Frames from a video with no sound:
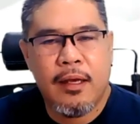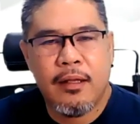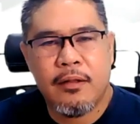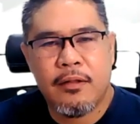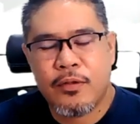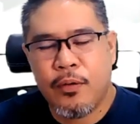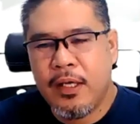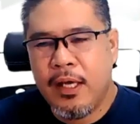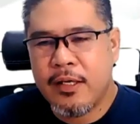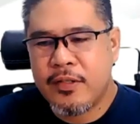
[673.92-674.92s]
And so
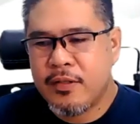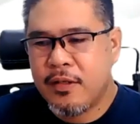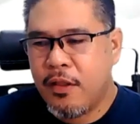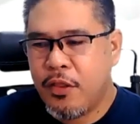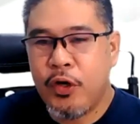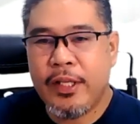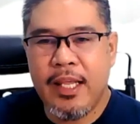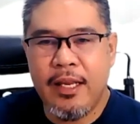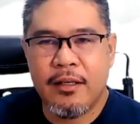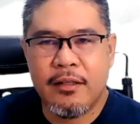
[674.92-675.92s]
he has
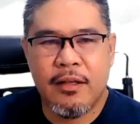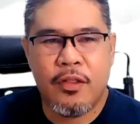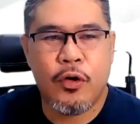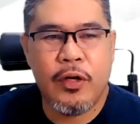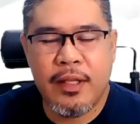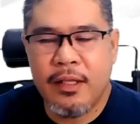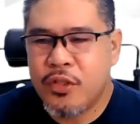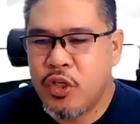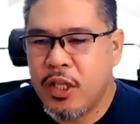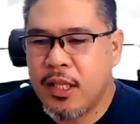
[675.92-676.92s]
13
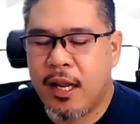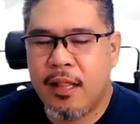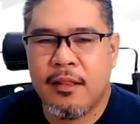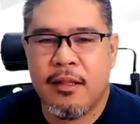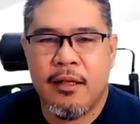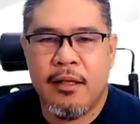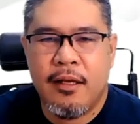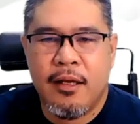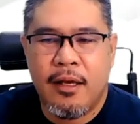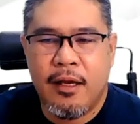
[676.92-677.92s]
children.
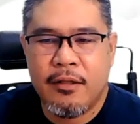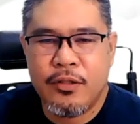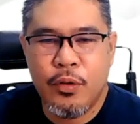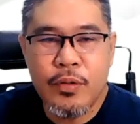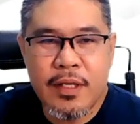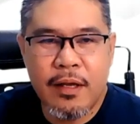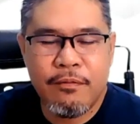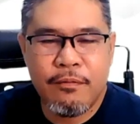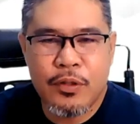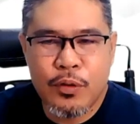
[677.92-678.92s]
And
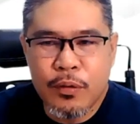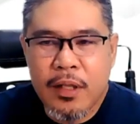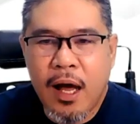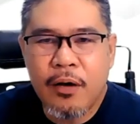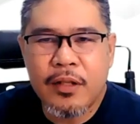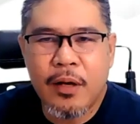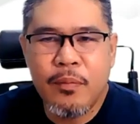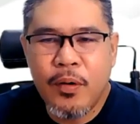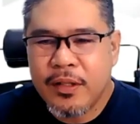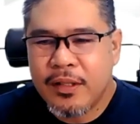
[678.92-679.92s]
Joseph stood out
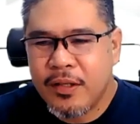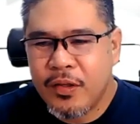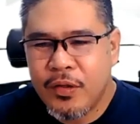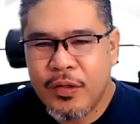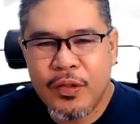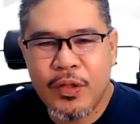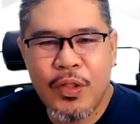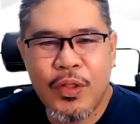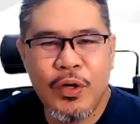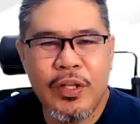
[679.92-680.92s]
among
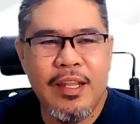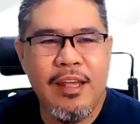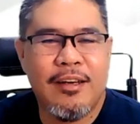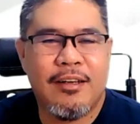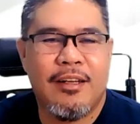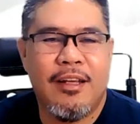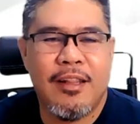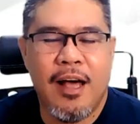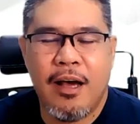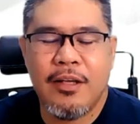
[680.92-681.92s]
the 13
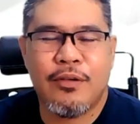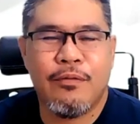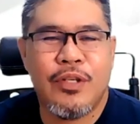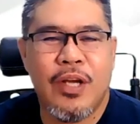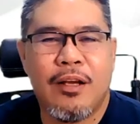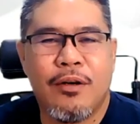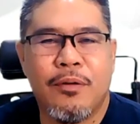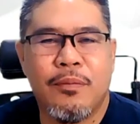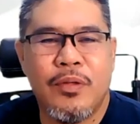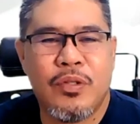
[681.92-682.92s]
in the eyes of
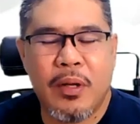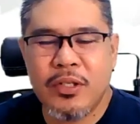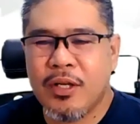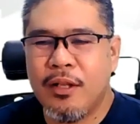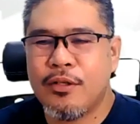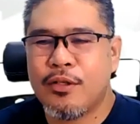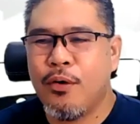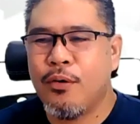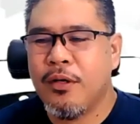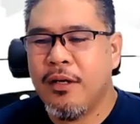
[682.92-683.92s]
Jacob, especially
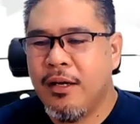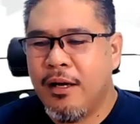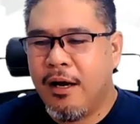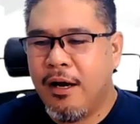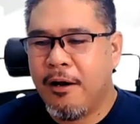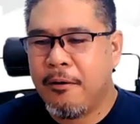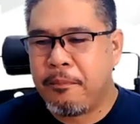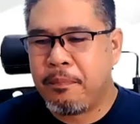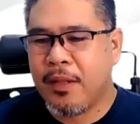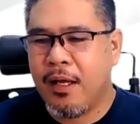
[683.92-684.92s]
so
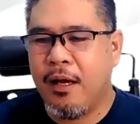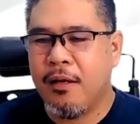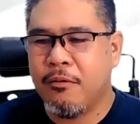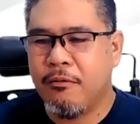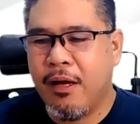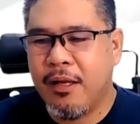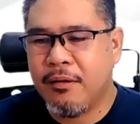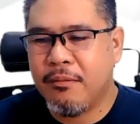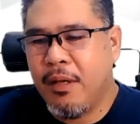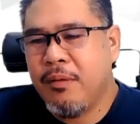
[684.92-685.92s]
um,
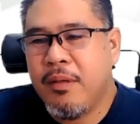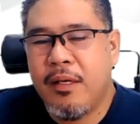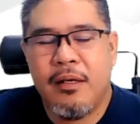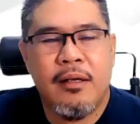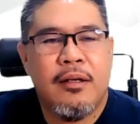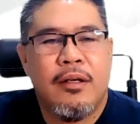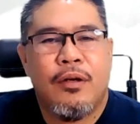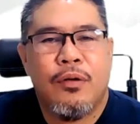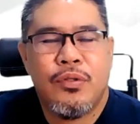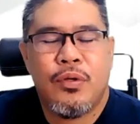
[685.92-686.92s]
when maybe,
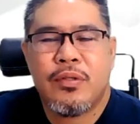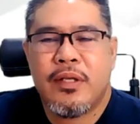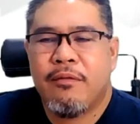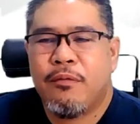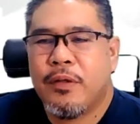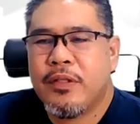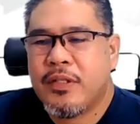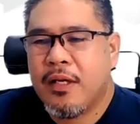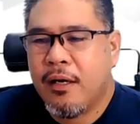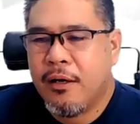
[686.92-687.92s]
Joseph
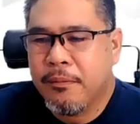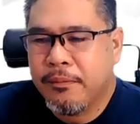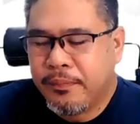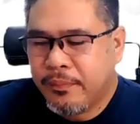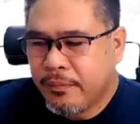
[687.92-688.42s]
was a